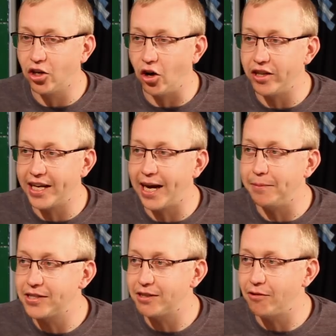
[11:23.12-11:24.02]
got the
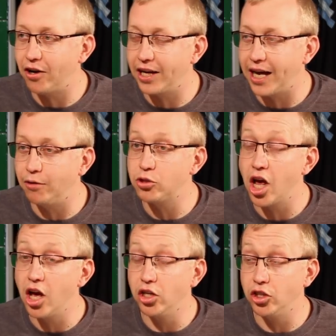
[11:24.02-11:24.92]
cab to the wrong house,
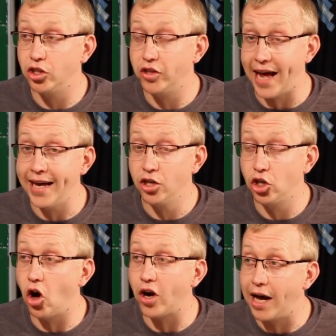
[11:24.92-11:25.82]

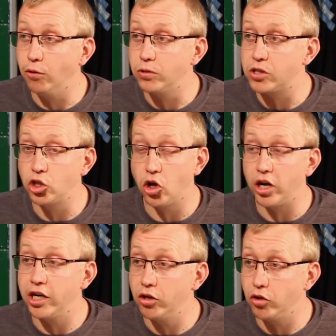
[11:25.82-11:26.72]
then got out,
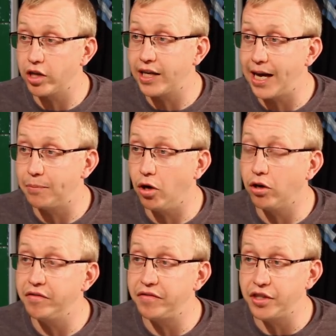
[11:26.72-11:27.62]
got in another cab,
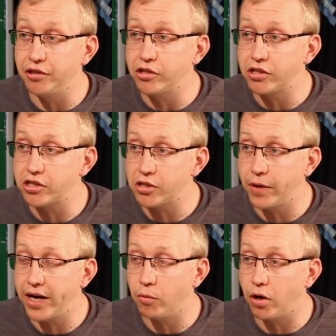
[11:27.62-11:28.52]
got confused as to
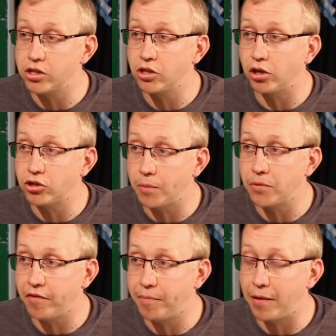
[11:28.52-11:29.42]
where it was and got
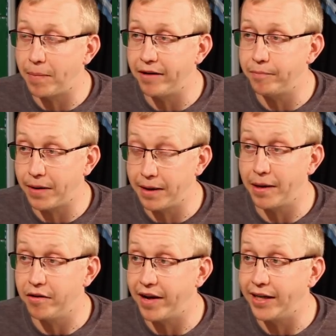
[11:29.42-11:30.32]
dropped off by, by, by
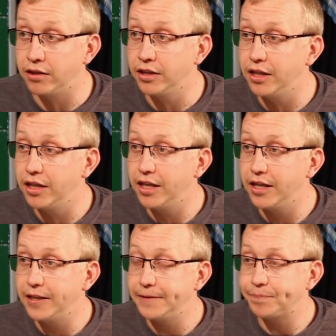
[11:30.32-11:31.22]
Belle Vale
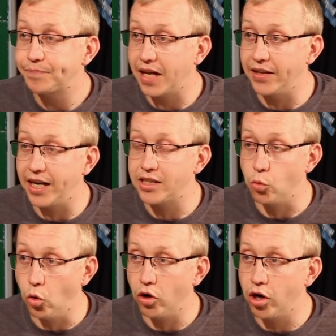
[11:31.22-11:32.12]
and then had
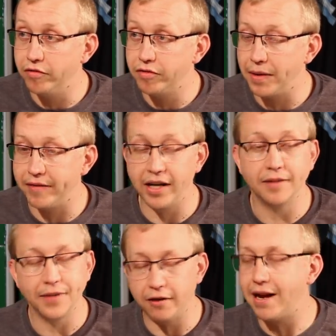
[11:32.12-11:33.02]
to walk home from Belle
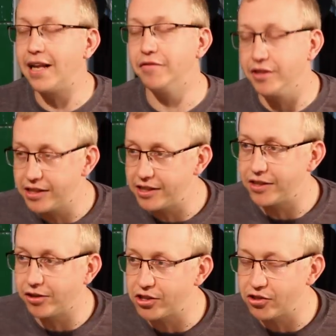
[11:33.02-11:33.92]
Vale. Irrelevant.
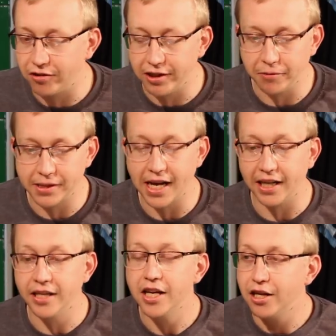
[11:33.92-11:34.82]
It's okay. not the story that we're
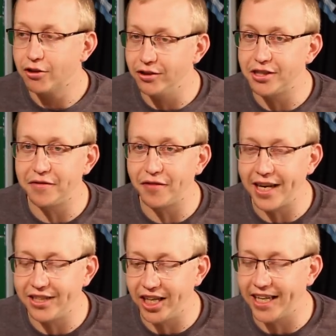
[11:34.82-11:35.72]
telling. Crunchy
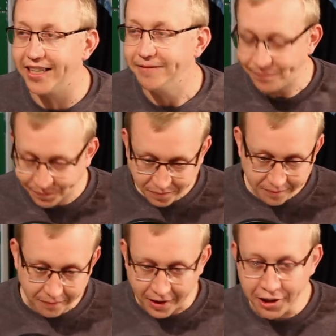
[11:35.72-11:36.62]
fried chicken
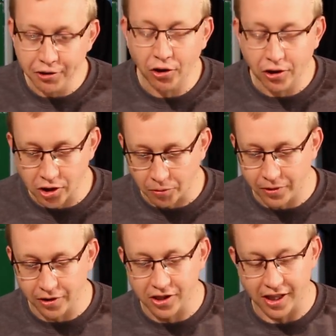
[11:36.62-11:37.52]
you caught up
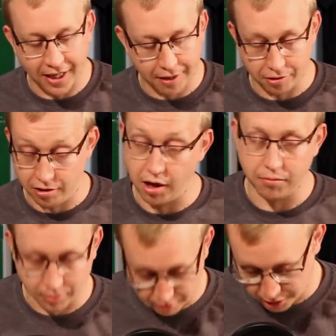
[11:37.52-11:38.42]
with us, and I was like,
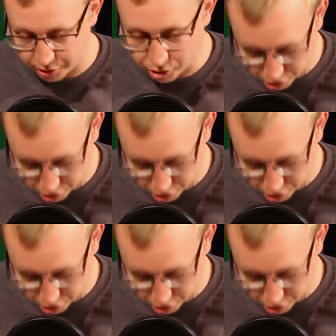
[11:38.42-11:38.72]
I'm